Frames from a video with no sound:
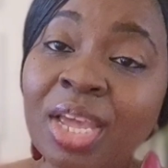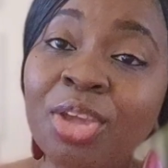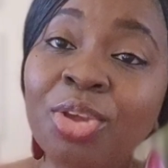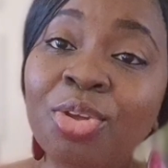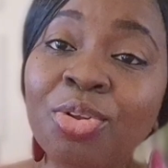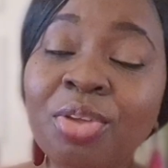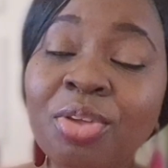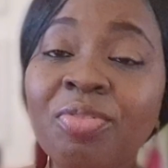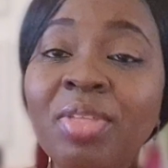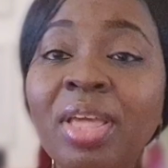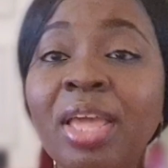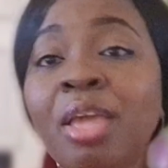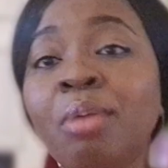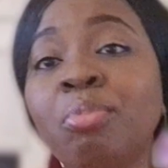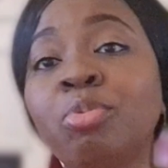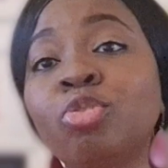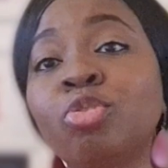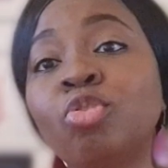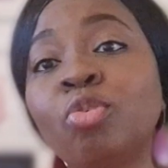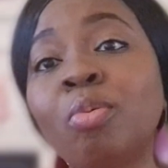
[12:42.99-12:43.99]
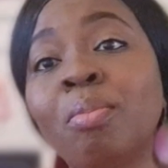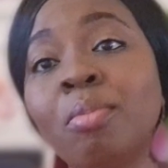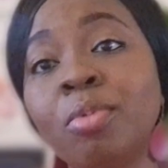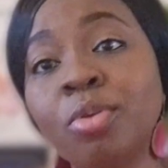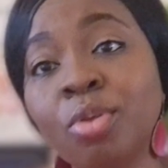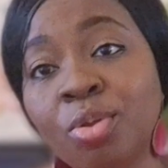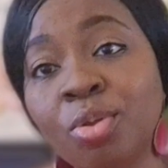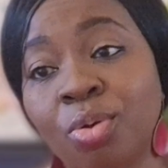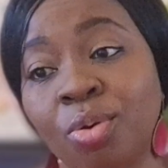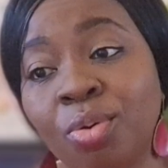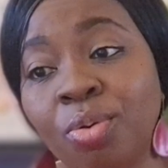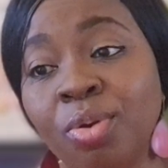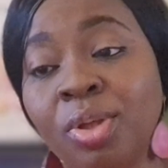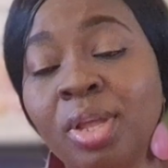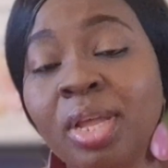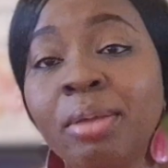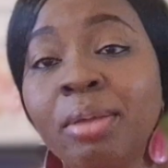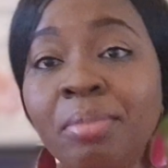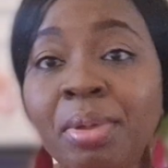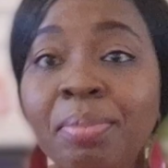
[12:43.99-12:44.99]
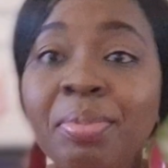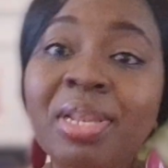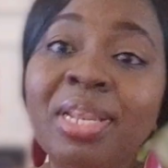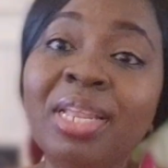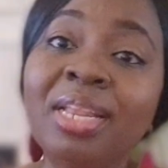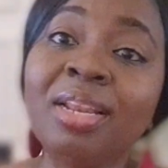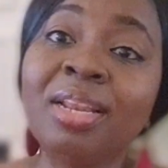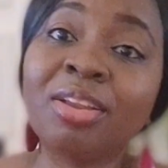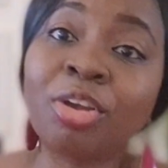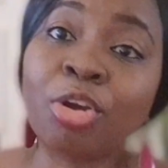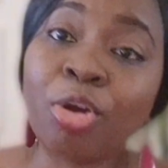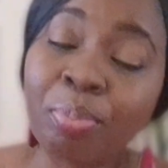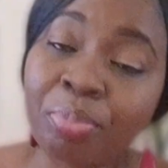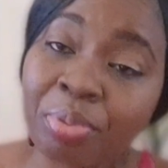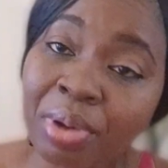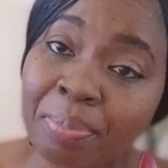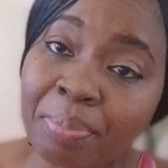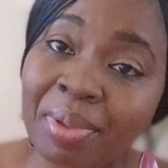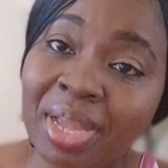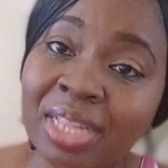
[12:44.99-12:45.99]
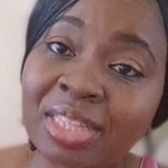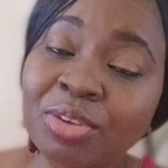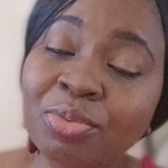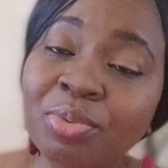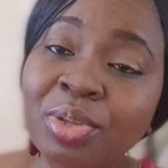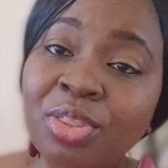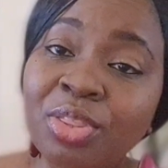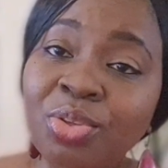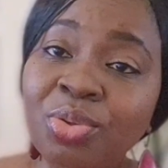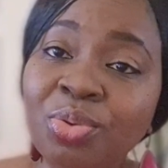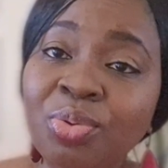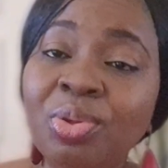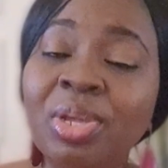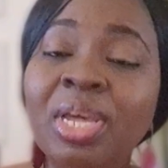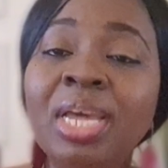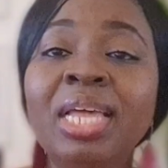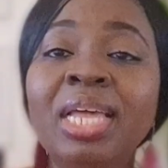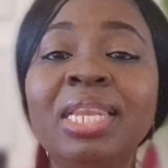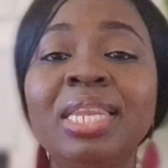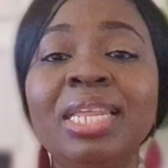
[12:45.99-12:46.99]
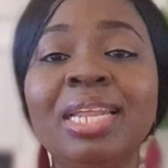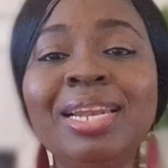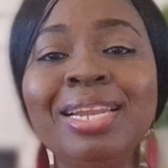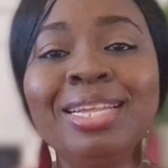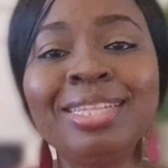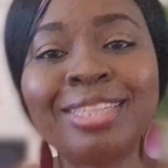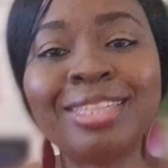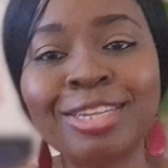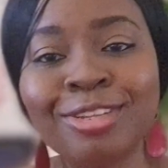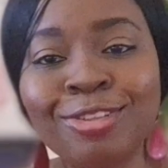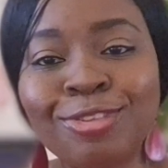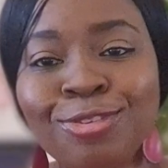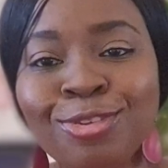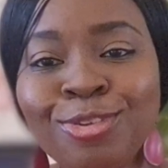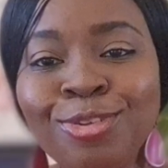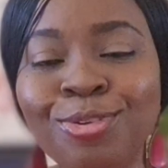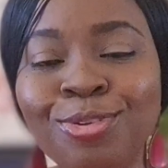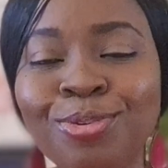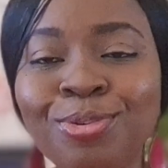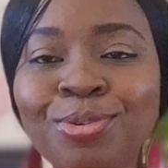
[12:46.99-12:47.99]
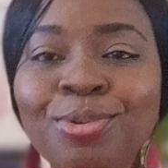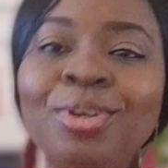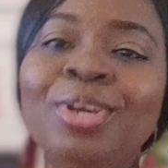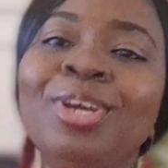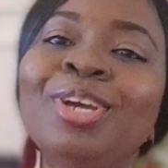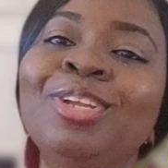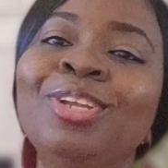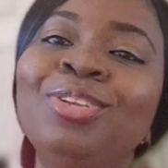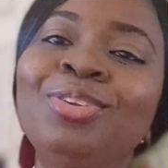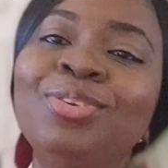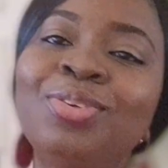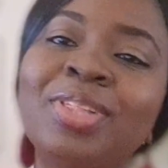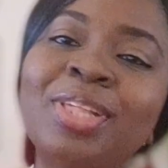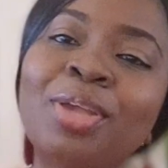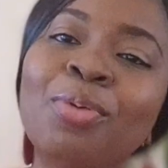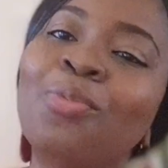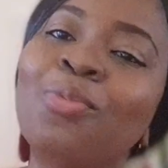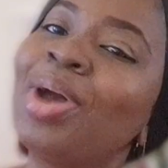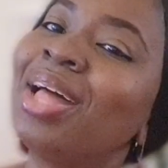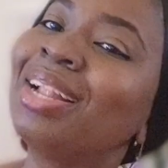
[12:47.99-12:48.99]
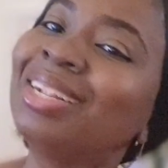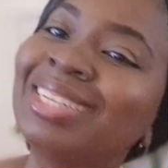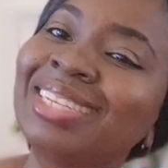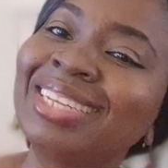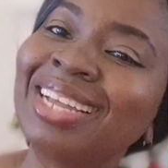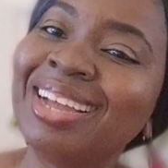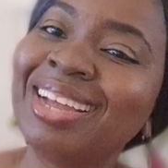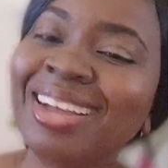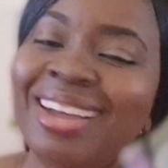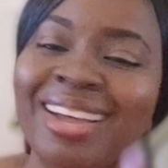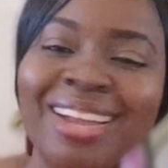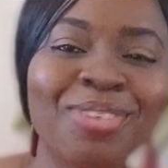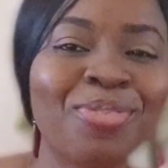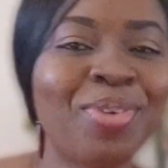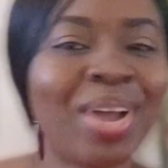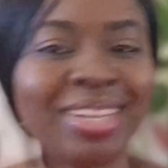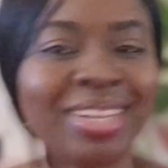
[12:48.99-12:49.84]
You know, if they're able to, you know, maybe they cooperate better with you, they listen to you, do you say, well done,